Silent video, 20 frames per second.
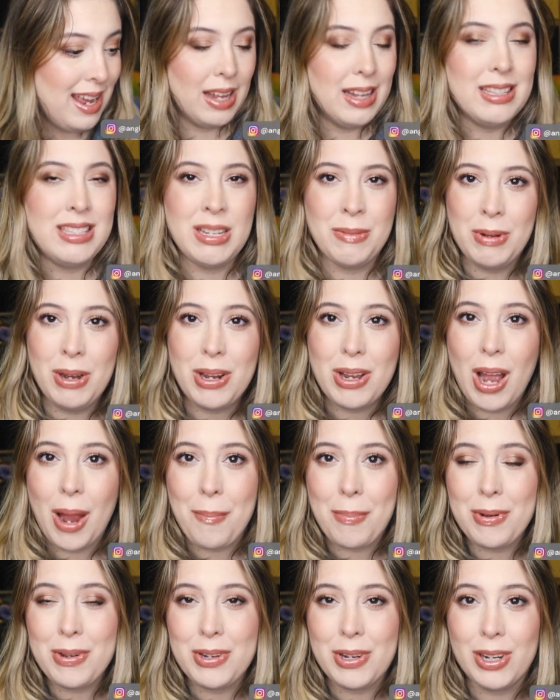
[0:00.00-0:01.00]
And Sabrina
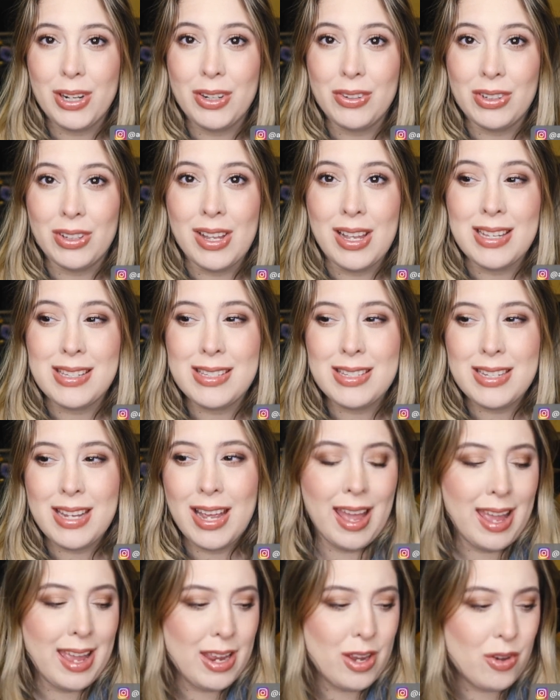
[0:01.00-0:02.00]
Carpenter released
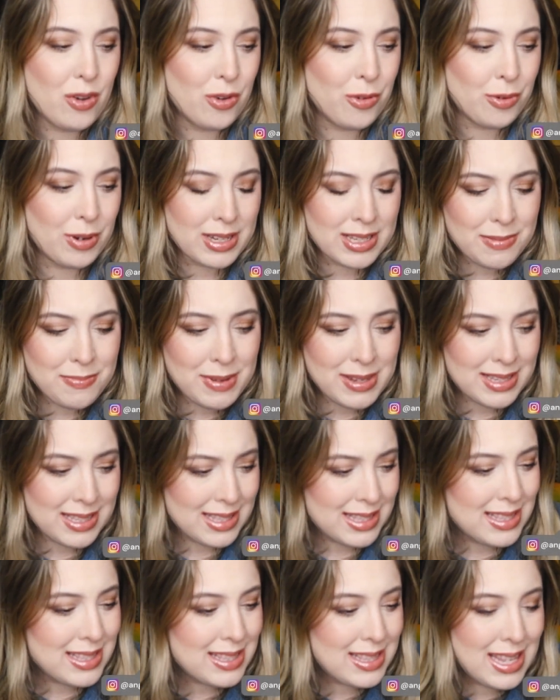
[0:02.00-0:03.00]
a
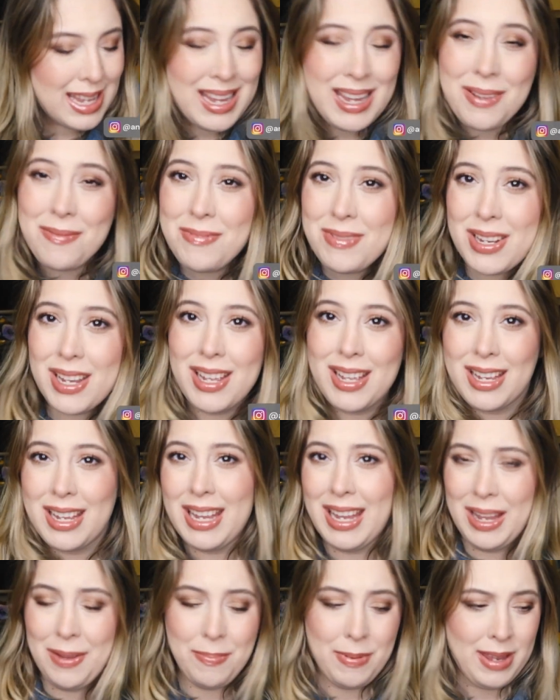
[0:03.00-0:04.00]
Christmas-themed
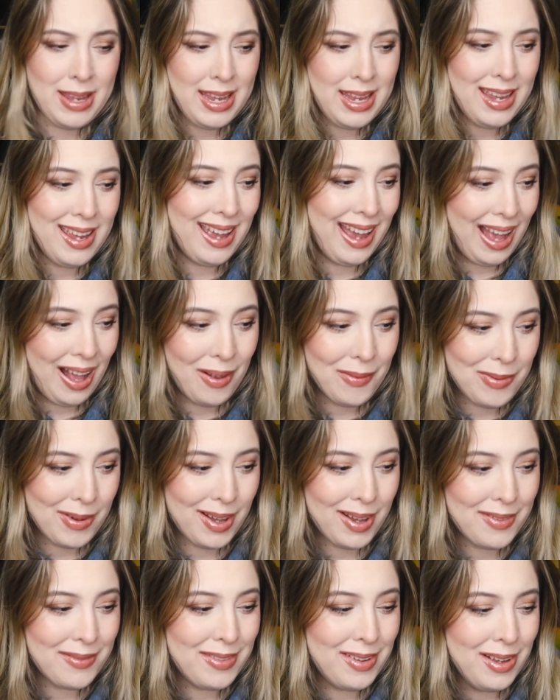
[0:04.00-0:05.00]
EP
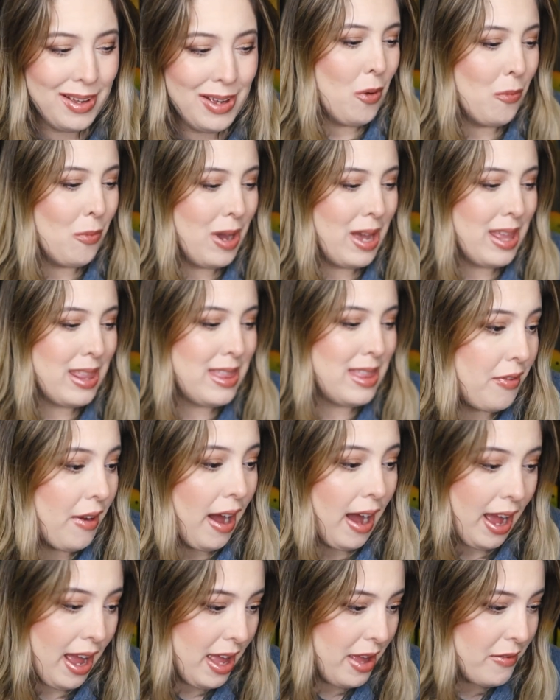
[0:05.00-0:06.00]
album with
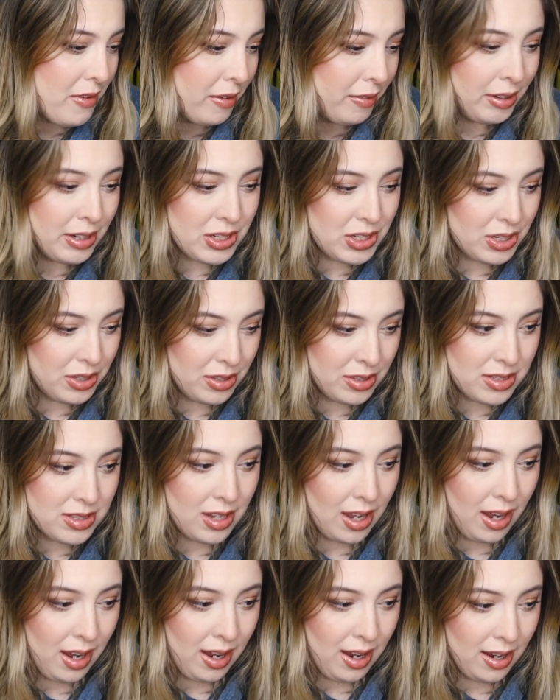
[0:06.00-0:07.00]
5 original
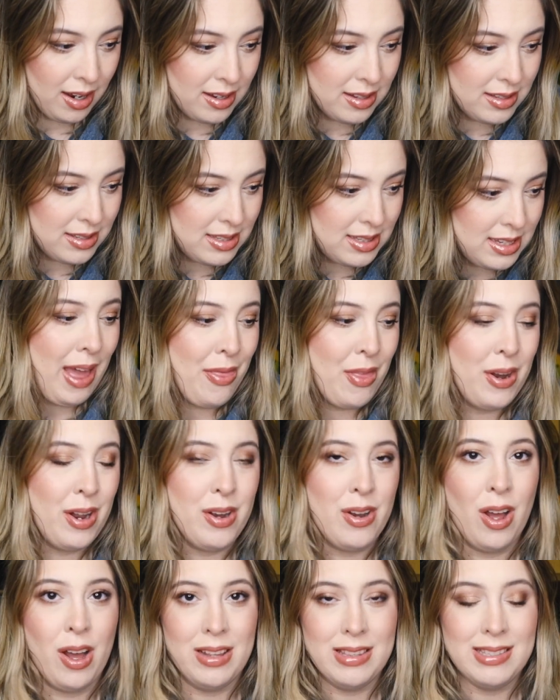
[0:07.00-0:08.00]
songs and then a
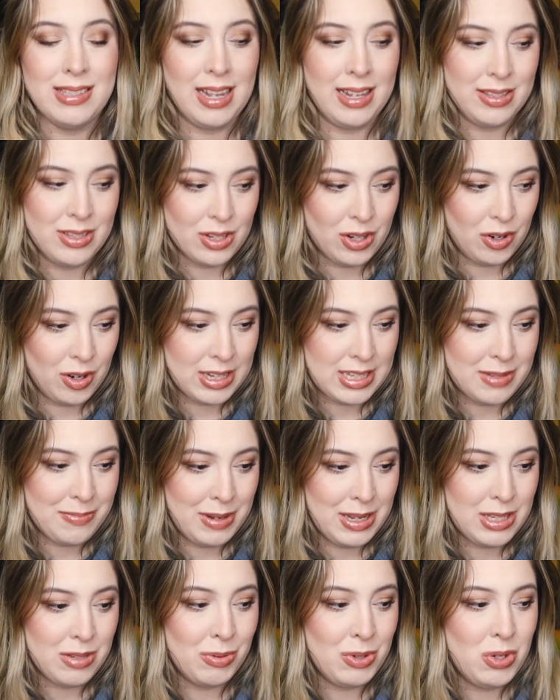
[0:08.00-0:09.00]
nonsense
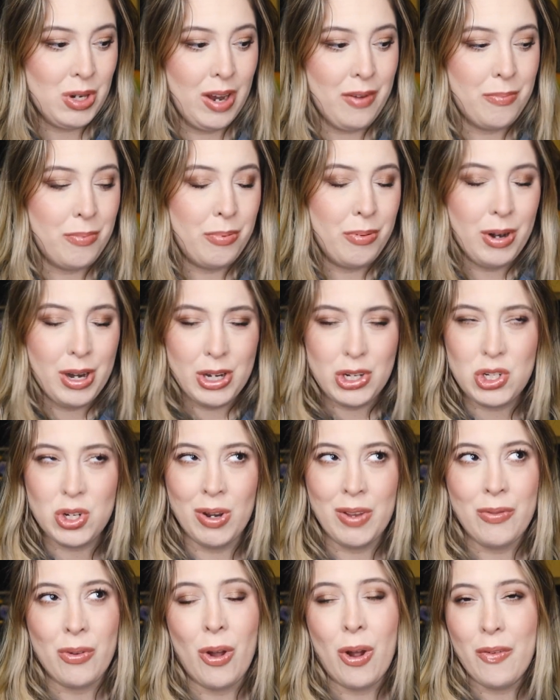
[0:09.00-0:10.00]
Christmas, which I'm pretty sure
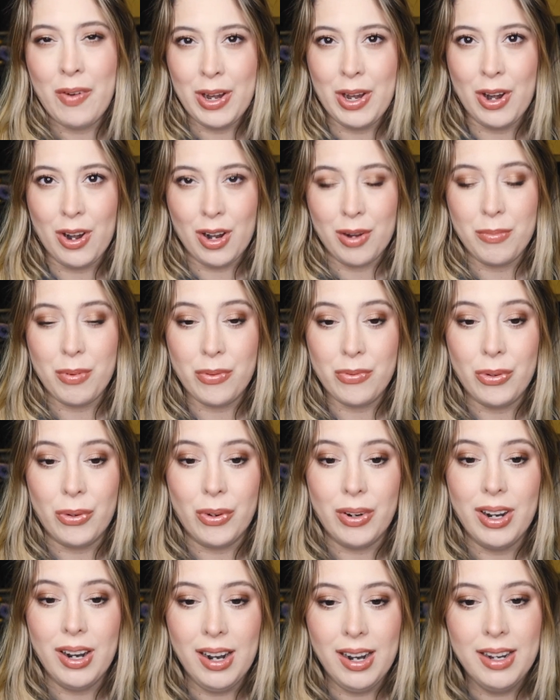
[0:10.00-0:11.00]
you've already heard
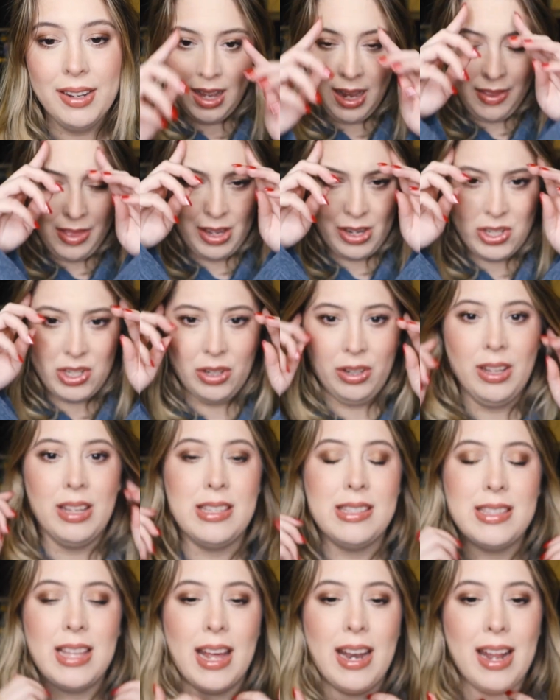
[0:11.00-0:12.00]
before. I think she
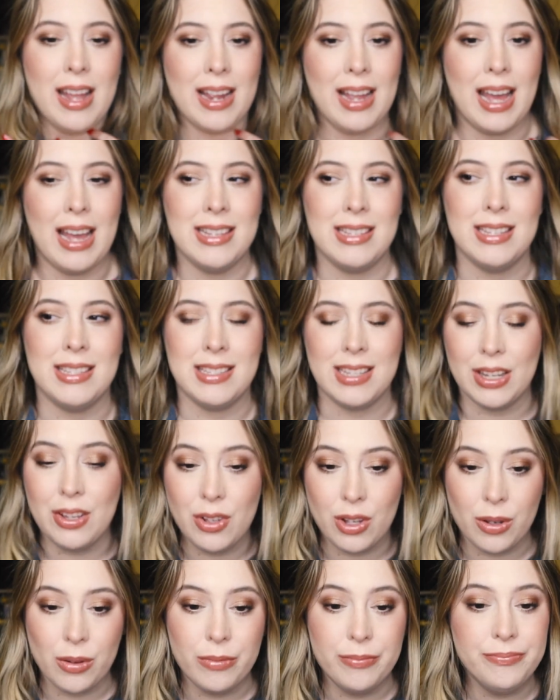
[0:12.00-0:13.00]
released that like as a
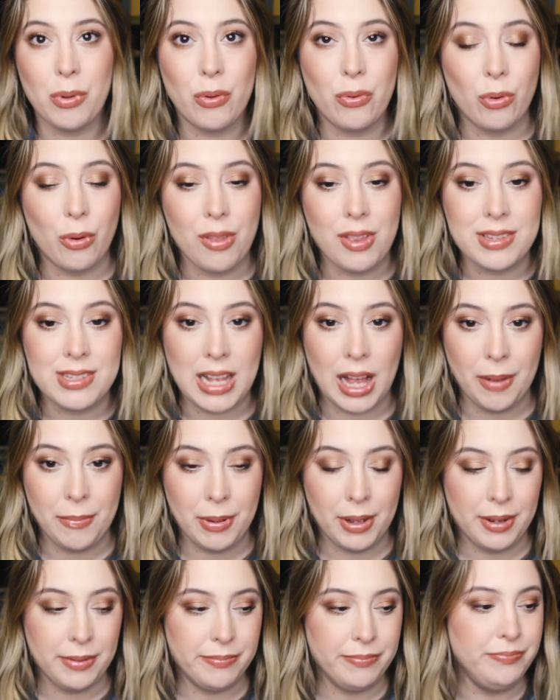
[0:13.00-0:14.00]
single before this
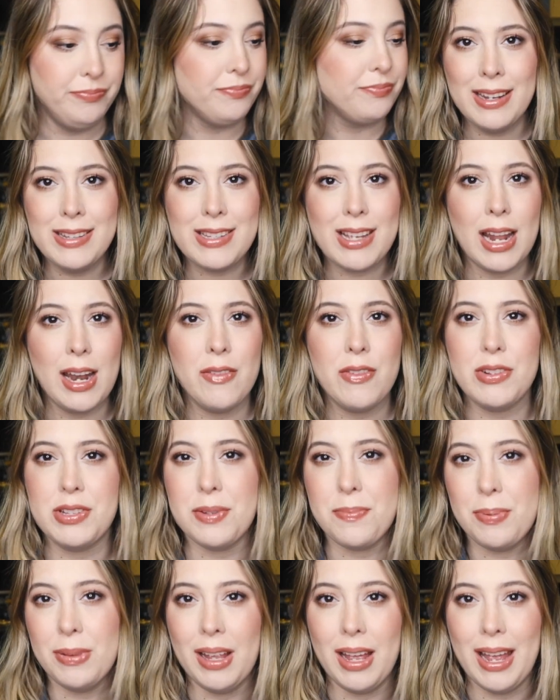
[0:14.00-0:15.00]
album, and it's kind of just
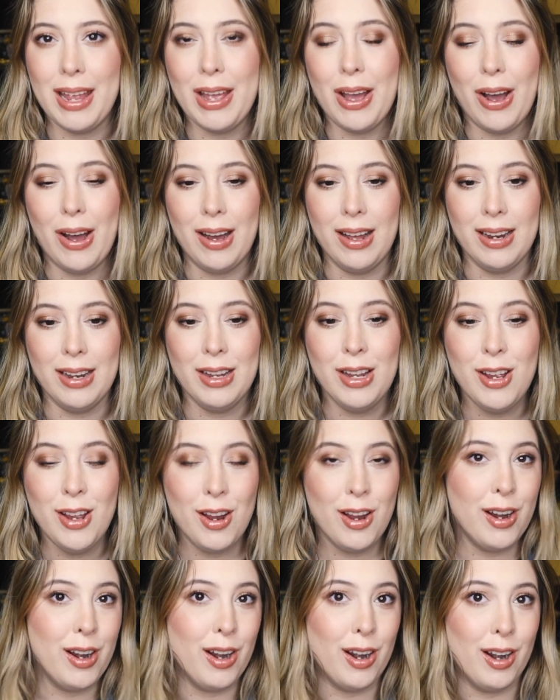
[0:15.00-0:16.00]
a play on
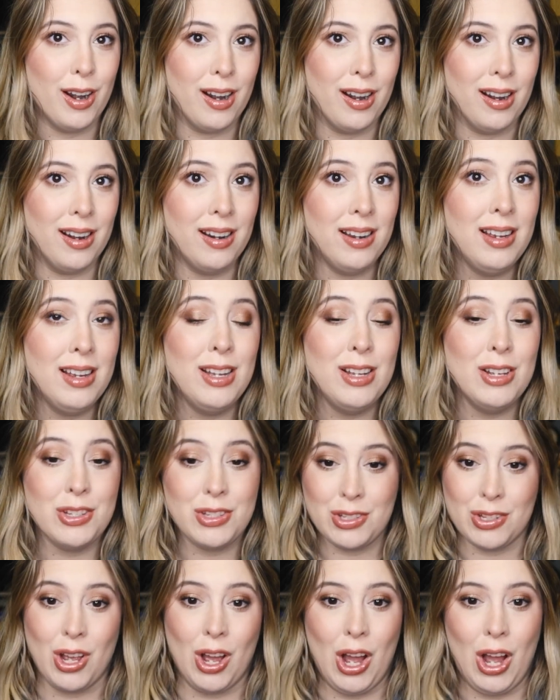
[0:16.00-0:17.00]
her
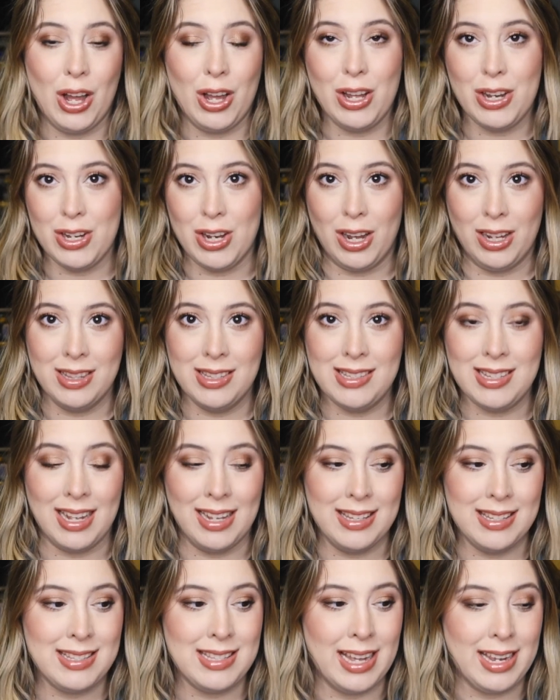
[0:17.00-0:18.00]
song
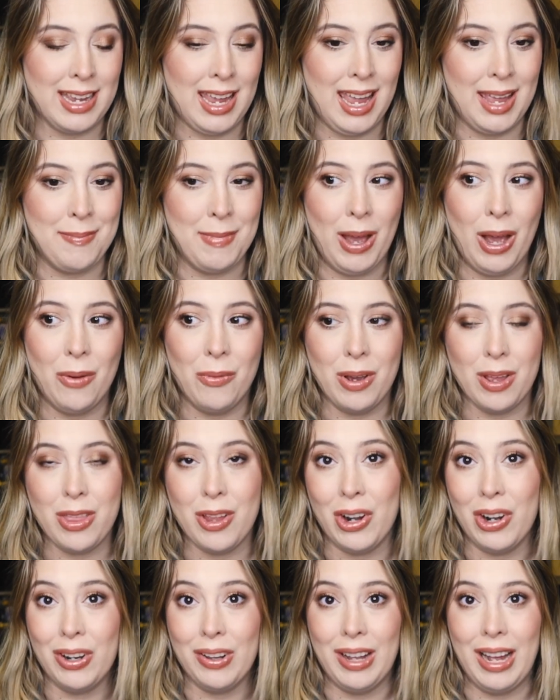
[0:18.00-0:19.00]
Nonsense that came out with
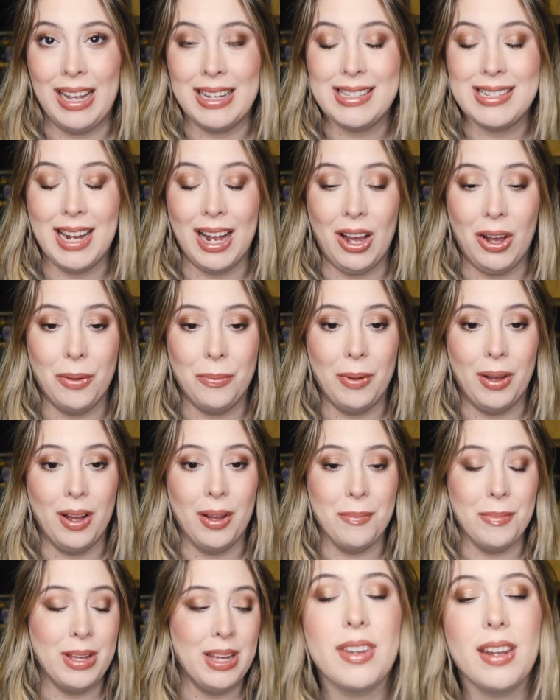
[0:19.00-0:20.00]
her last
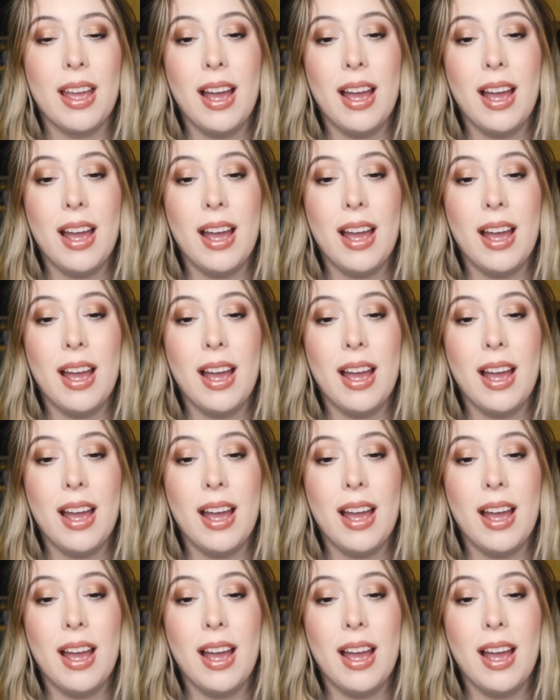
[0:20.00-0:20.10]
album.